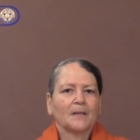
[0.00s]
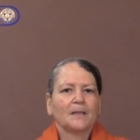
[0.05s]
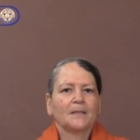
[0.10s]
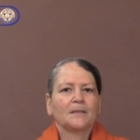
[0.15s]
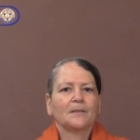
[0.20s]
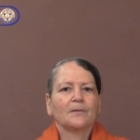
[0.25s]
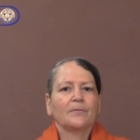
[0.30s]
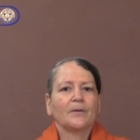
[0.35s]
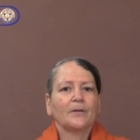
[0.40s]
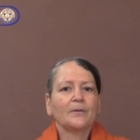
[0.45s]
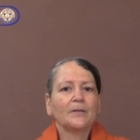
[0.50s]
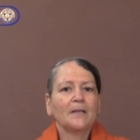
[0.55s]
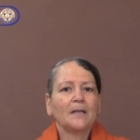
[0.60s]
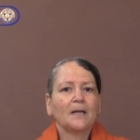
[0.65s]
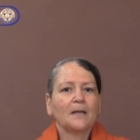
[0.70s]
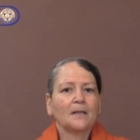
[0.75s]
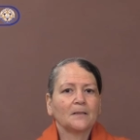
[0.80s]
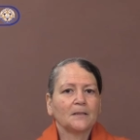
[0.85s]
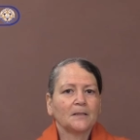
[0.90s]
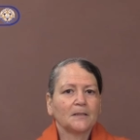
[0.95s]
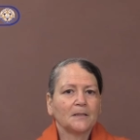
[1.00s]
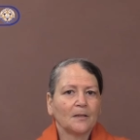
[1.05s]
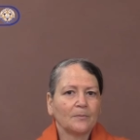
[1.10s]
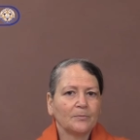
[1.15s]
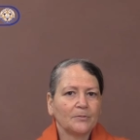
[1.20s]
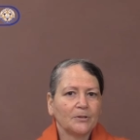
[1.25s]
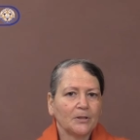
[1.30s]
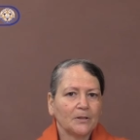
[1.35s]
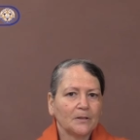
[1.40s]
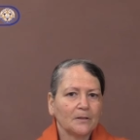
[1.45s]
It's a very large
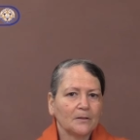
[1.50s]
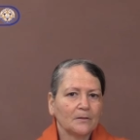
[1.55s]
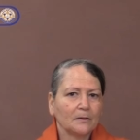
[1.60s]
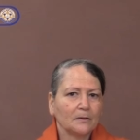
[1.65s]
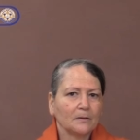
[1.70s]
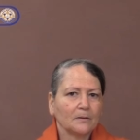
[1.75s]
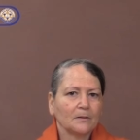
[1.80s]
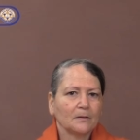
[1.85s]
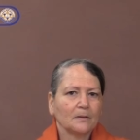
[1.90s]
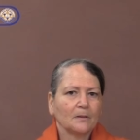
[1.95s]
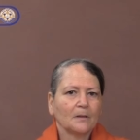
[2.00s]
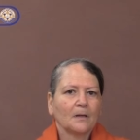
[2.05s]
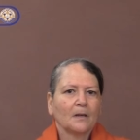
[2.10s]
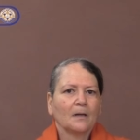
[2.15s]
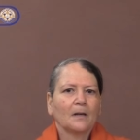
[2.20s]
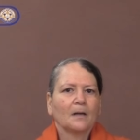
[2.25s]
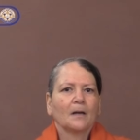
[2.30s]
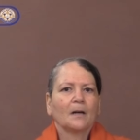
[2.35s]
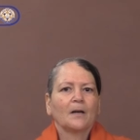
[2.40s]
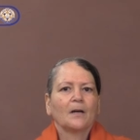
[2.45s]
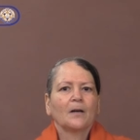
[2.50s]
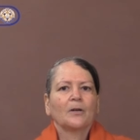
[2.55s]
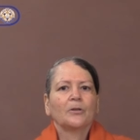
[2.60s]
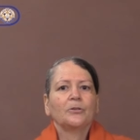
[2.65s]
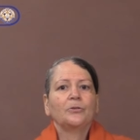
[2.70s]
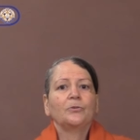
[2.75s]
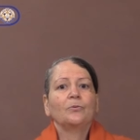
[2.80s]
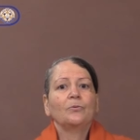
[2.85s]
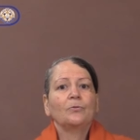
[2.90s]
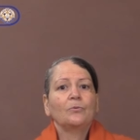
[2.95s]
subject.
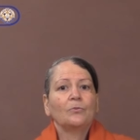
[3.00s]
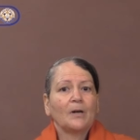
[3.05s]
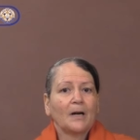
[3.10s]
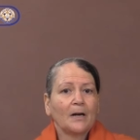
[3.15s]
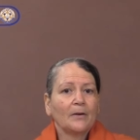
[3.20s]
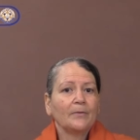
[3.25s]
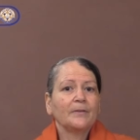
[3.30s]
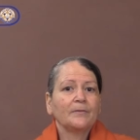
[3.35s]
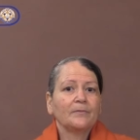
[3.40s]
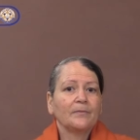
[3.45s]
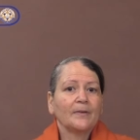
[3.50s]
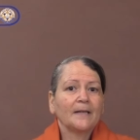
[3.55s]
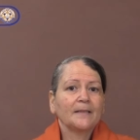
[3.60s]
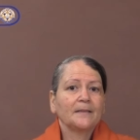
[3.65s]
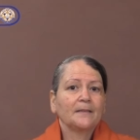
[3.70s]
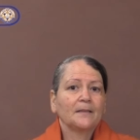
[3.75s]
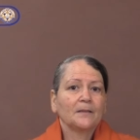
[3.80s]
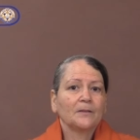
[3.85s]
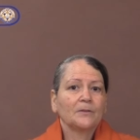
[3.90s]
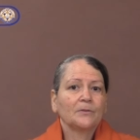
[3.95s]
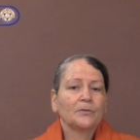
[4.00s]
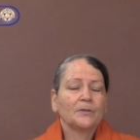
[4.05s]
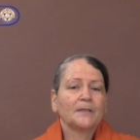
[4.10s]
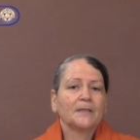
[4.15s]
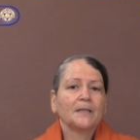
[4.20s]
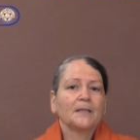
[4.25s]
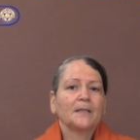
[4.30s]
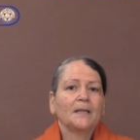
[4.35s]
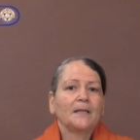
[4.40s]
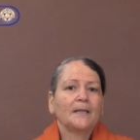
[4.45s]
You are invited to
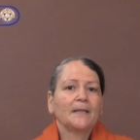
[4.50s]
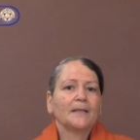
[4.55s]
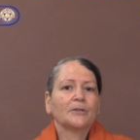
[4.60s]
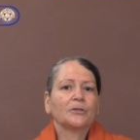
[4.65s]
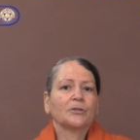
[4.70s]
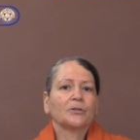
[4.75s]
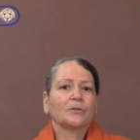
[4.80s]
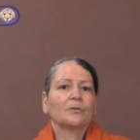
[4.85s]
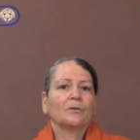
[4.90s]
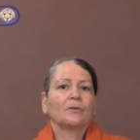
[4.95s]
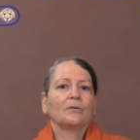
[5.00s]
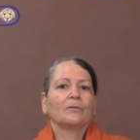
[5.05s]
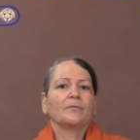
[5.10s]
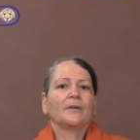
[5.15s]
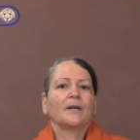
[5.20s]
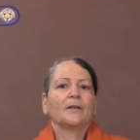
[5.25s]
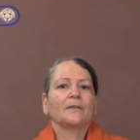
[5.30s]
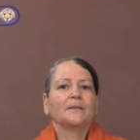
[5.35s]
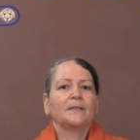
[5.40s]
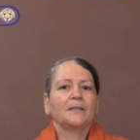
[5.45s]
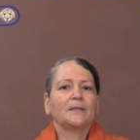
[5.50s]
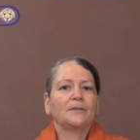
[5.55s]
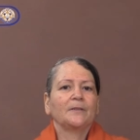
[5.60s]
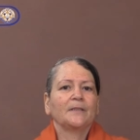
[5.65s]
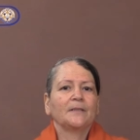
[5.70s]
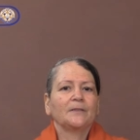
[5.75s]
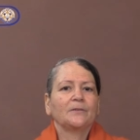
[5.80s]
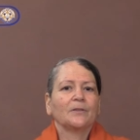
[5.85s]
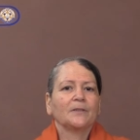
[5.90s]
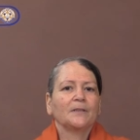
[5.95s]
see the lecture of our dear
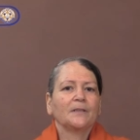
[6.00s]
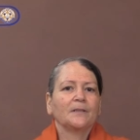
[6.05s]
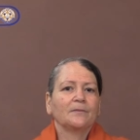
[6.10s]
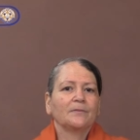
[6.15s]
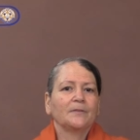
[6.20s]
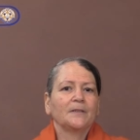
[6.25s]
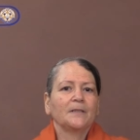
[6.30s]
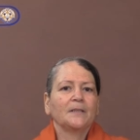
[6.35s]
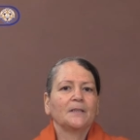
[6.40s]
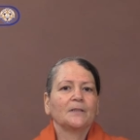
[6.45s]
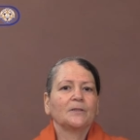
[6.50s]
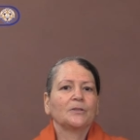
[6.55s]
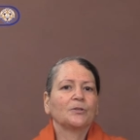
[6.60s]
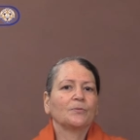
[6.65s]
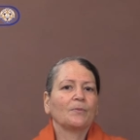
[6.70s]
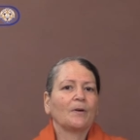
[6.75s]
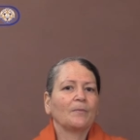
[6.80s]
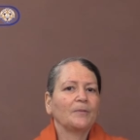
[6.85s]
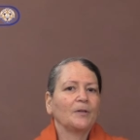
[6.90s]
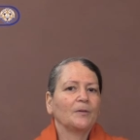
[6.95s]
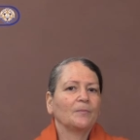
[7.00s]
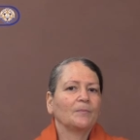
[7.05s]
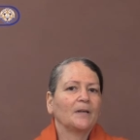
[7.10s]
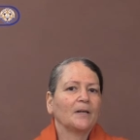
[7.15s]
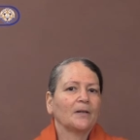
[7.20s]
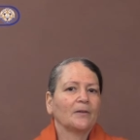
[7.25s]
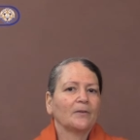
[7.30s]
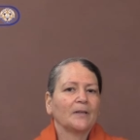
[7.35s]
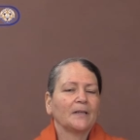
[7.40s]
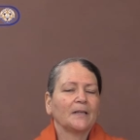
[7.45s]
Indra Devi and Swami
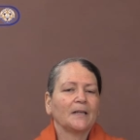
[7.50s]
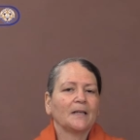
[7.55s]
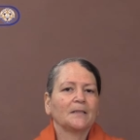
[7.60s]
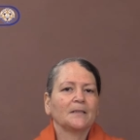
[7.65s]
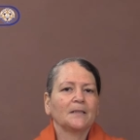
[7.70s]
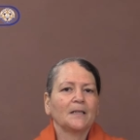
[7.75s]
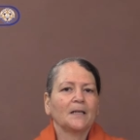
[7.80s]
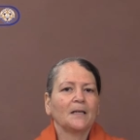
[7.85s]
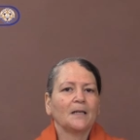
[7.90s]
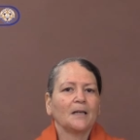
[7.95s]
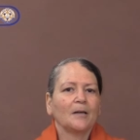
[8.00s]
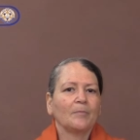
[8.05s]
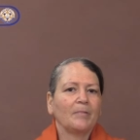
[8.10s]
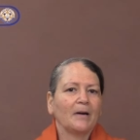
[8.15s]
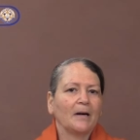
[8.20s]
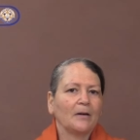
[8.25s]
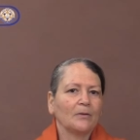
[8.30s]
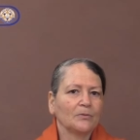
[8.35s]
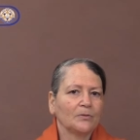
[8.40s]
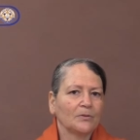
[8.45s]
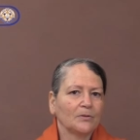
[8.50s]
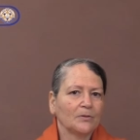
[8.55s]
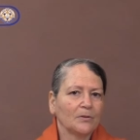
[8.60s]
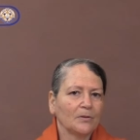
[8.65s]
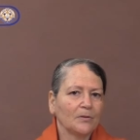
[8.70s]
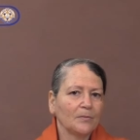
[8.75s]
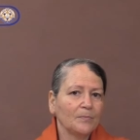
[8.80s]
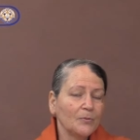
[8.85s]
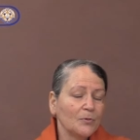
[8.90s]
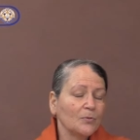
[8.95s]
Omkarananda about
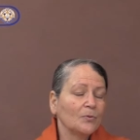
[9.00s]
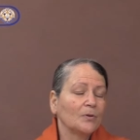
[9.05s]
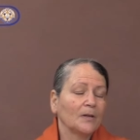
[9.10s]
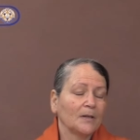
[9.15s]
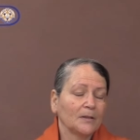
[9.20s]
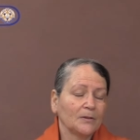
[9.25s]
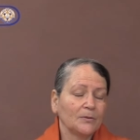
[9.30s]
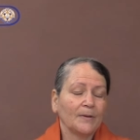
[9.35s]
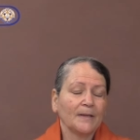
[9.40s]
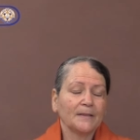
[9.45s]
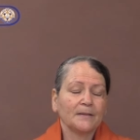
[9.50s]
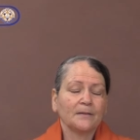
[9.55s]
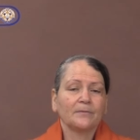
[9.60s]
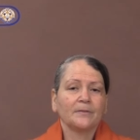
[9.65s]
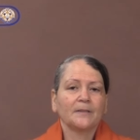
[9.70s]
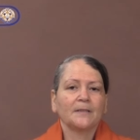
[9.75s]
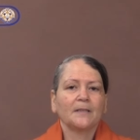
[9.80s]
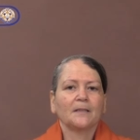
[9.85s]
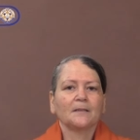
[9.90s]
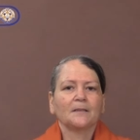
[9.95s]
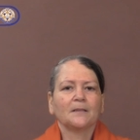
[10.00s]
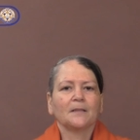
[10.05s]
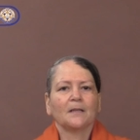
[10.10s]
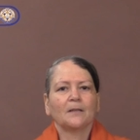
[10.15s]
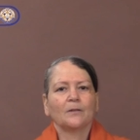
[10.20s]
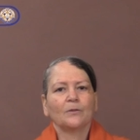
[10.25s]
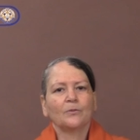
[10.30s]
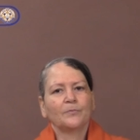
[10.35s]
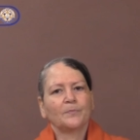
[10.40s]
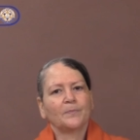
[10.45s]
the book Advaita Vedanta
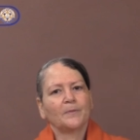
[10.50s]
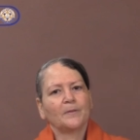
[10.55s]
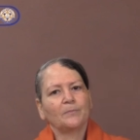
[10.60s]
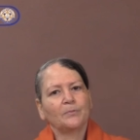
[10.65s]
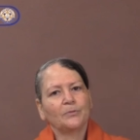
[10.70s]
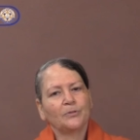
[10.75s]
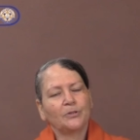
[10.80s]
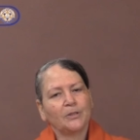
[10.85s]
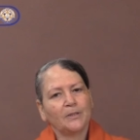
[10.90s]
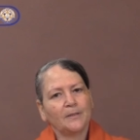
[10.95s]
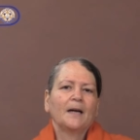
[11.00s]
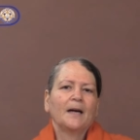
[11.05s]
of Prabhuji.